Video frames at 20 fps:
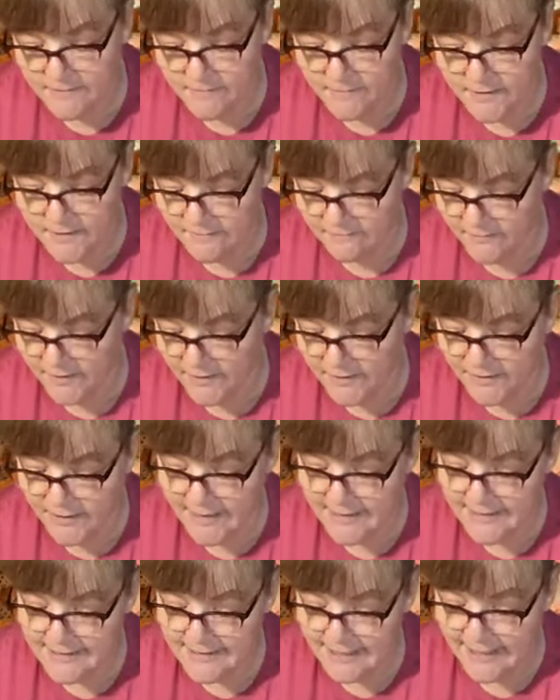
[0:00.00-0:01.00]
severe
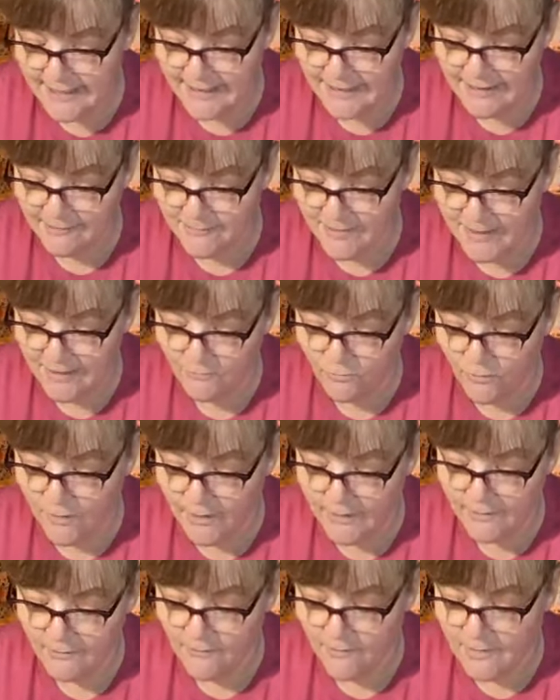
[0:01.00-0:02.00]
anxiety. I'm like,
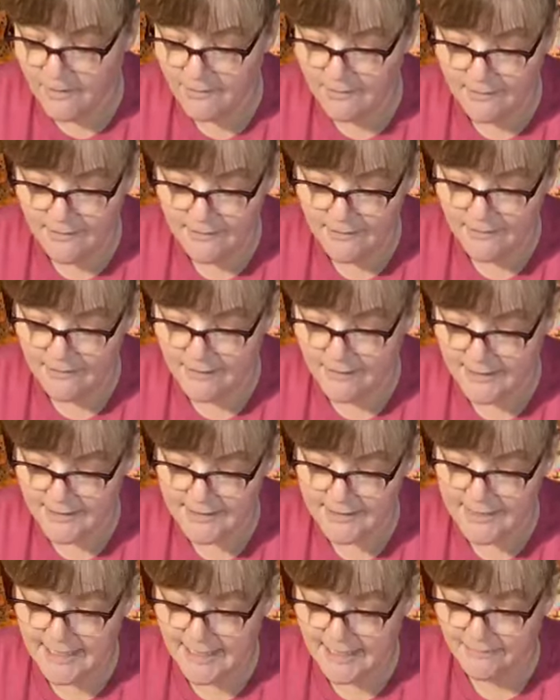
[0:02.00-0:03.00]
I
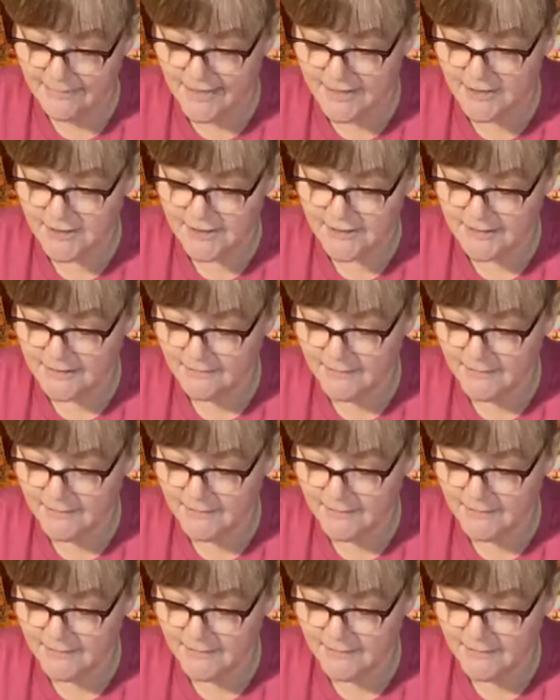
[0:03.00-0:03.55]
just can't imagine,